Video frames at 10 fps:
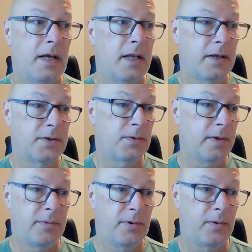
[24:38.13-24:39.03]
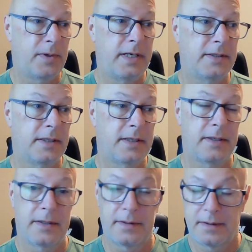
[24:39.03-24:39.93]
The soy proteins in
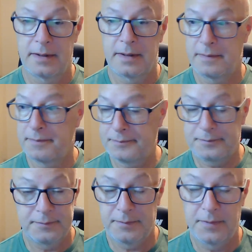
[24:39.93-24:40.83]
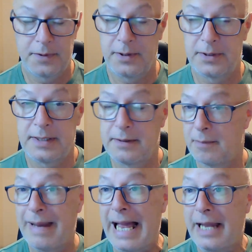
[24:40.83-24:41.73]
there,
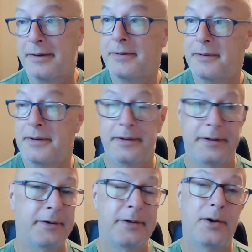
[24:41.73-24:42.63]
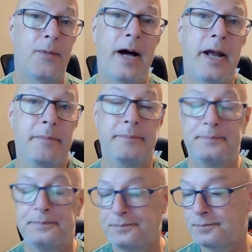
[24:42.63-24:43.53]
they're bad. You don't want
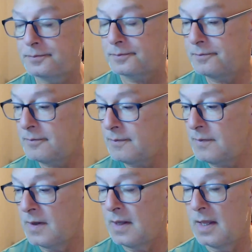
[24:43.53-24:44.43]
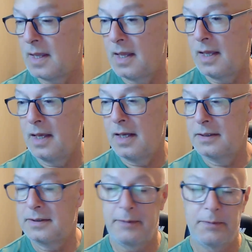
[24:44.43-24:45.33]
them.
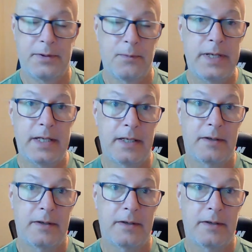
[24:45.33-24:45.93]
Same with the wheat.